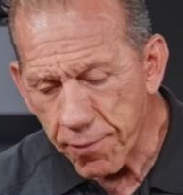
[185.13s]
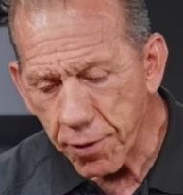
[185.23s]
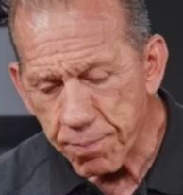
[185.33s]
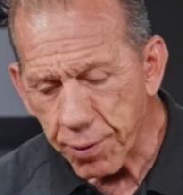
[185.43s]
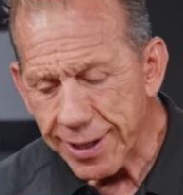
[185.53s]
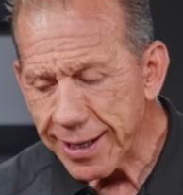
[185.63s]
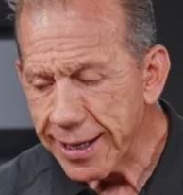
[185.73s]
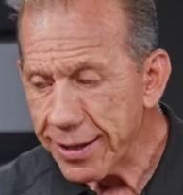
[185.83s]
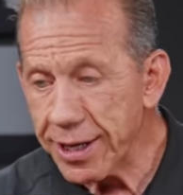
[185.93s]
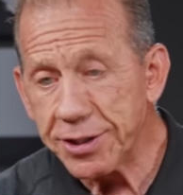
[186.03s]
footprint.
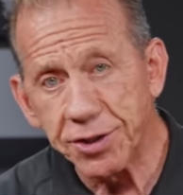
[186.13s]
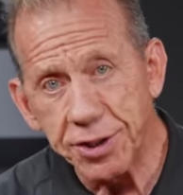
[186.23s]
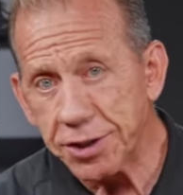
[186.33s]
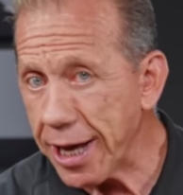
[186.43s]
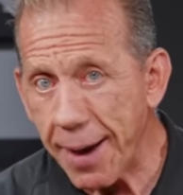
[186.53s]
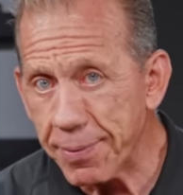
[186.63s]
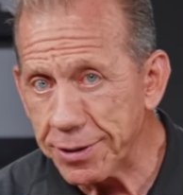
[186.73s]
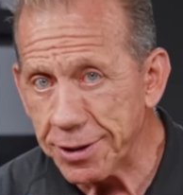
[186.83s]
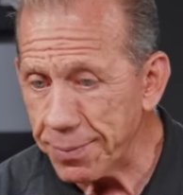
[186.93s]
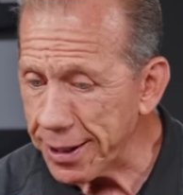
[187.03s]
This just
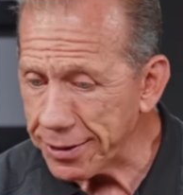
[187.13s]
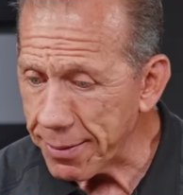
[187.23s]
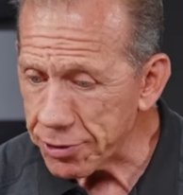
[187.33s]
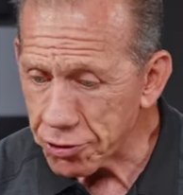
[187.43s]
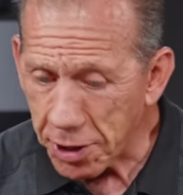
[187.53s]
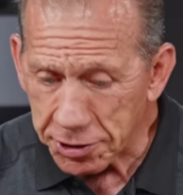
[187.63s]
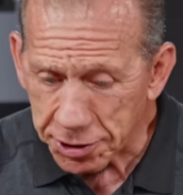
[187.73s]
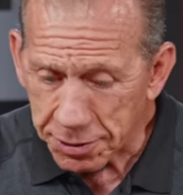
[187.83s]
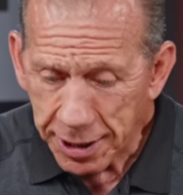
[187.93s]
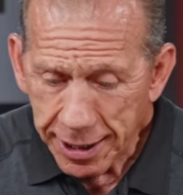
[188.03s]
happens to be a
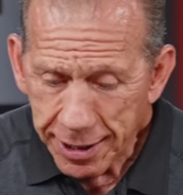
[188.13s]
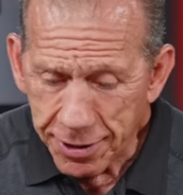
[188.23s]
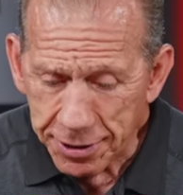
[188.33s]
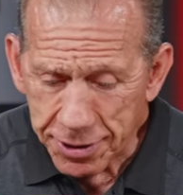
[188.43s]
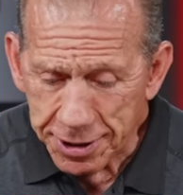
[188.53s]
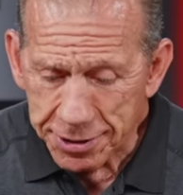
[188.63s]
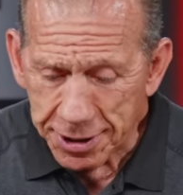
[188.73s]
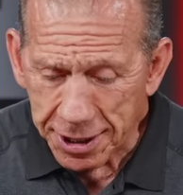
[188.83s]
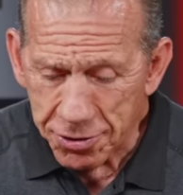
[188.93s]
demonstration that this uh,